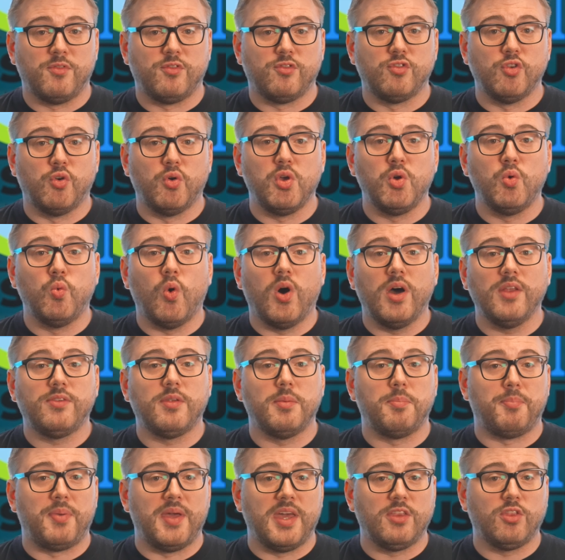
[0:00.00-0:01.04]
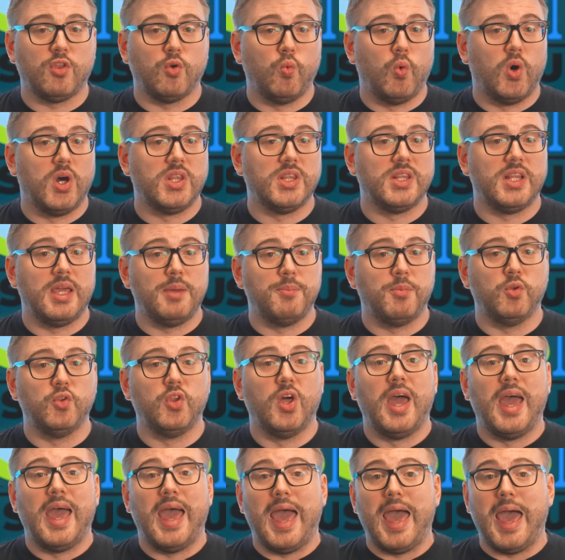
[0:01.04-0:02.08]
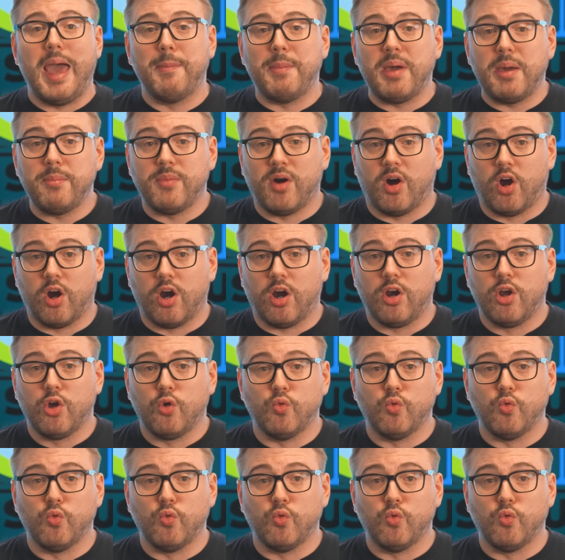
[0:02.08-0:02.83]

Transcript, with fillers: so we want to pick the one labeled MMR,